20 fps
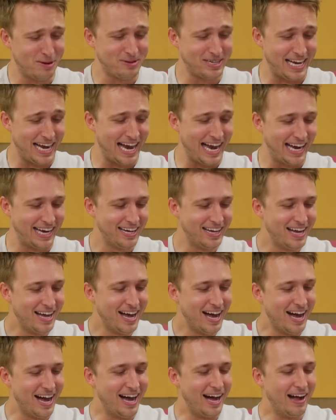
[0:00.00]
okay.
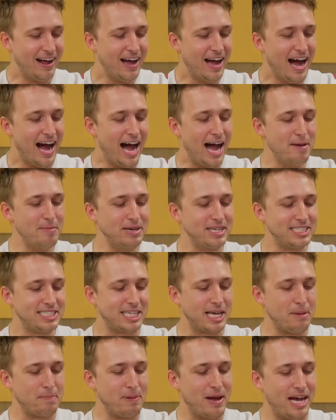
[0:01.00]
I'm gonna
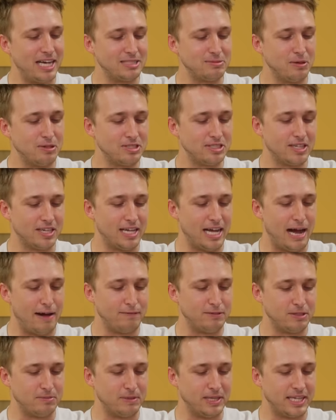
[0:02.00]
skip past most of the
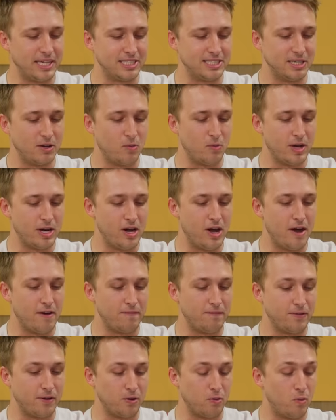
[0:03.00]
laughter because it went
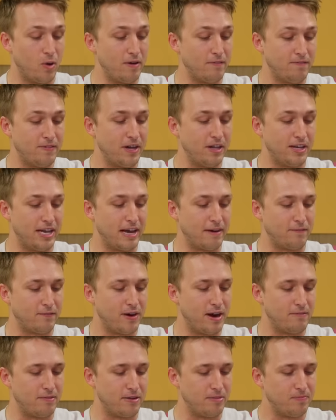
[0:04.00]
on for what felt like
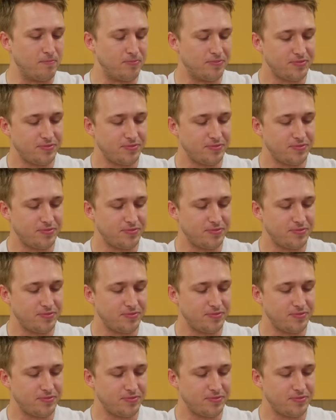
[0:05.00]
forever.